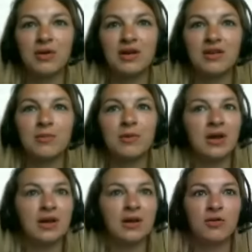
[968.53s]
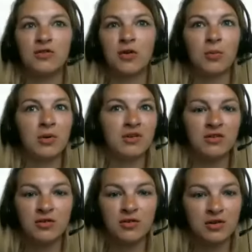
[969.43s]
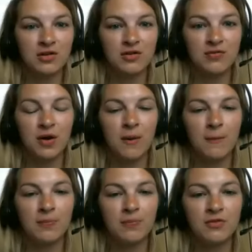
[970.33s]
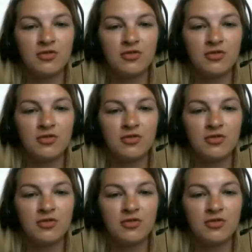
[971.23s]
ended up getting so many students from